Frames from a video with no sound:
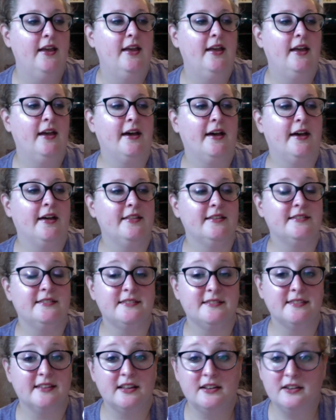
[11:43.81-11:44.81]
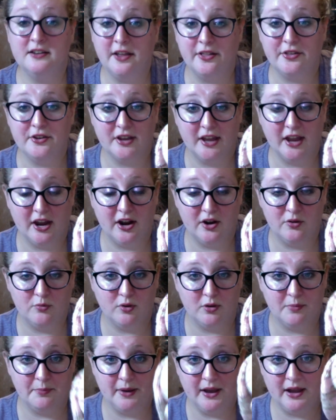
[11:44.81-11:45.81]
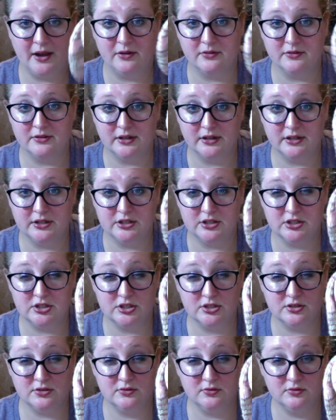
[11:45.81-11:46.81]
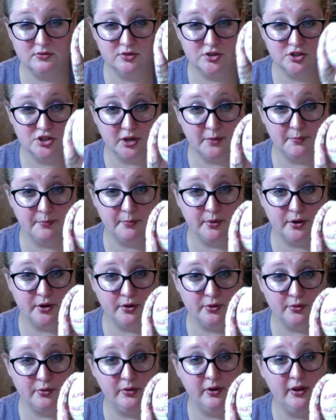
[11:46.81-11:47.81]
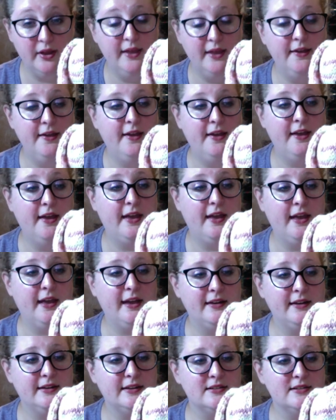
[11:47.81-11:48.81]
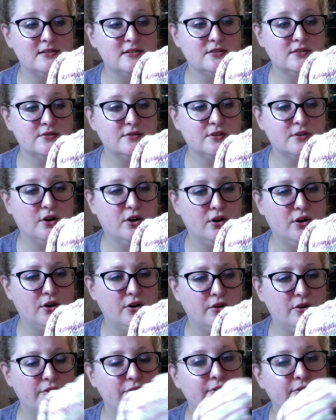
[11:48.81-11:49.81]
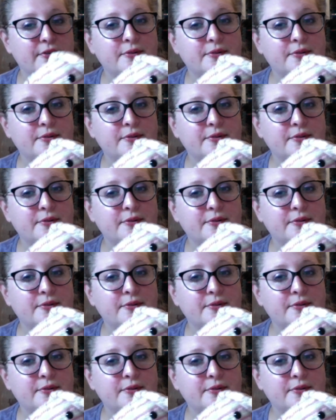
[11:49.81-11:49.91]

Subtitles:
This is another Karen 1 pound jumbo, and it's called